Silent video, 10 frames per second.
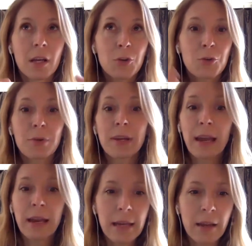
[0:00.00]

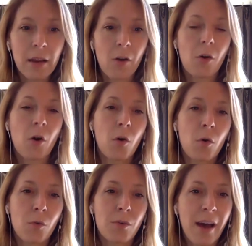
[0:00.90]
creating our
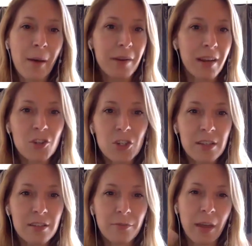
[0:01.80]
own
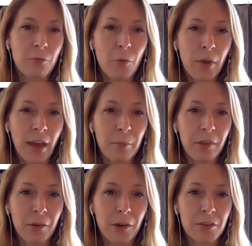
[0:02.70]
combinations of that
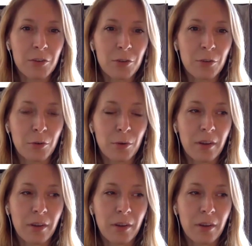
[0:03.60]
vocabulary to